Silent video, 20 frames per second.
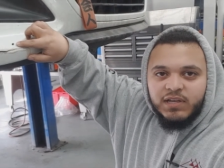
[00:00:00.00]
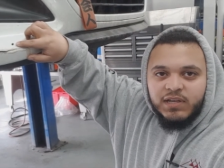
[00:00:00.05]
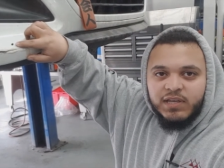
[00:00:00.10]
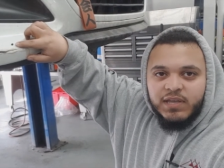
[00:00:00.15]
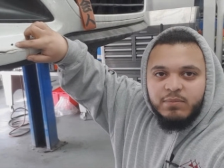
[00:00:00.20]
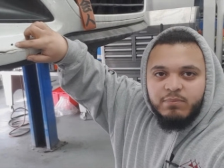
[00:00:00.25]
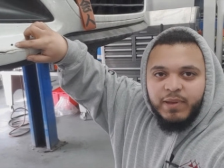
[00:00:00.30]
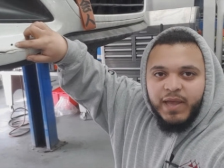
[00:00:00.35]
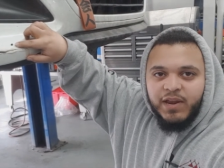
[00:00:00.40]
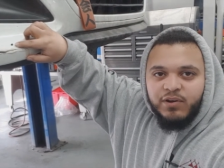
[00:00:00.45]

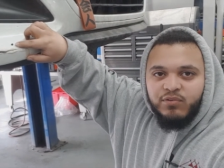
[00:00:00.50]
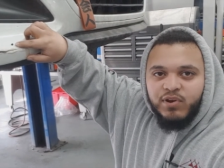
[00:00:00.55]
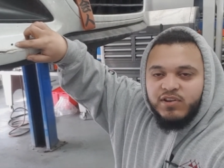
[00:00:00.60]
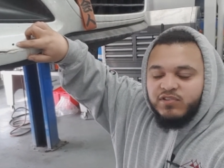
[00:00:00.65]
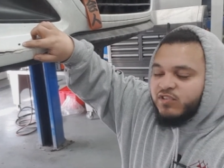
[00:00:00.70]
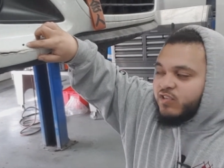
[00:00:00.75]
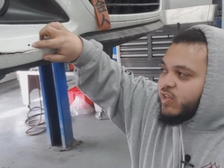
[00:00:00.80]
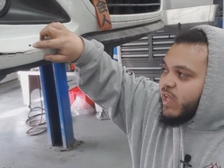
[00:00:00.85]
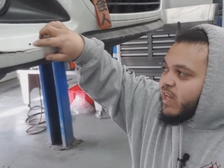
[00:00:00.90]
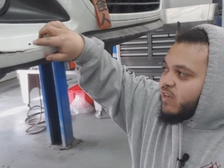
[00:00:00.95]
impact
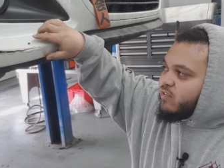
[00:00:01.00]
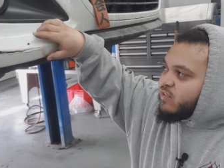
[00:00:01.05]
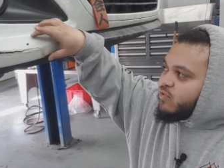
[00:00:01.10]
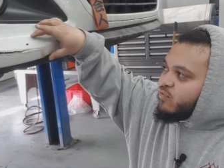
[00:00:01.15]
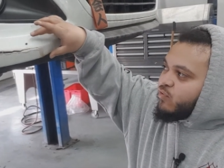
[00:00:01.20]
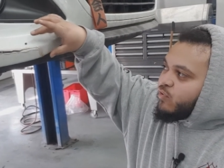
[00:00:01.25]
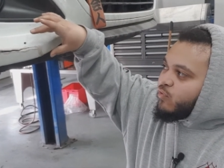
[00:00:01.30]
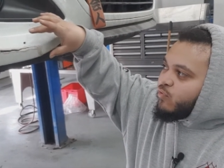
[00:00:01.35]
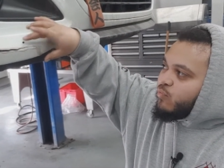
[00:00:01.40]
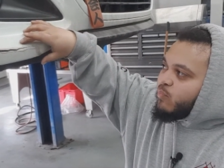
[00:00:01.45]
wrench could actually
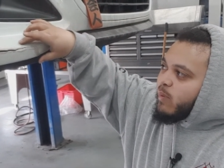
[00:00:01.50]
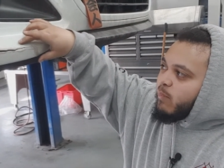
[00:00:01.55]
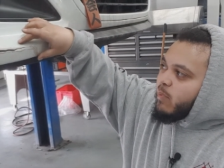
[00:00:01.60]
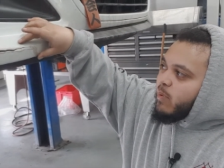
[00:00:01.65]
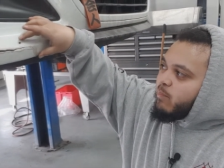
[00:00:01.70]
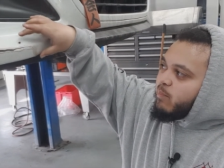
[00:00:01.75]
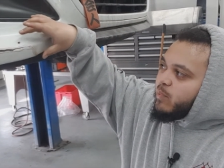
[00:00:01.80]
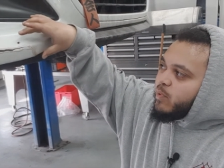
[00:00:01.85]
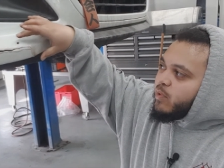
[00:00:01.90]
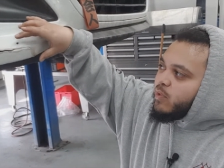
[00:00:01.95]
drill through my
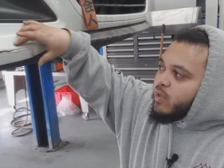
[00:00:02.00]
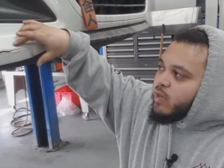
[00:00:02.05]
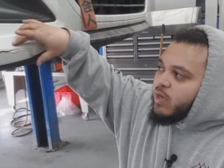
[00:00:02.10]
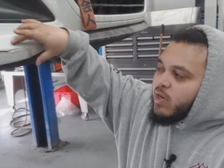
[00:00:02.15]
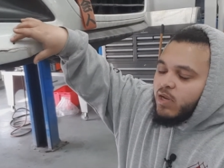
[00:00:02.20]
bumper.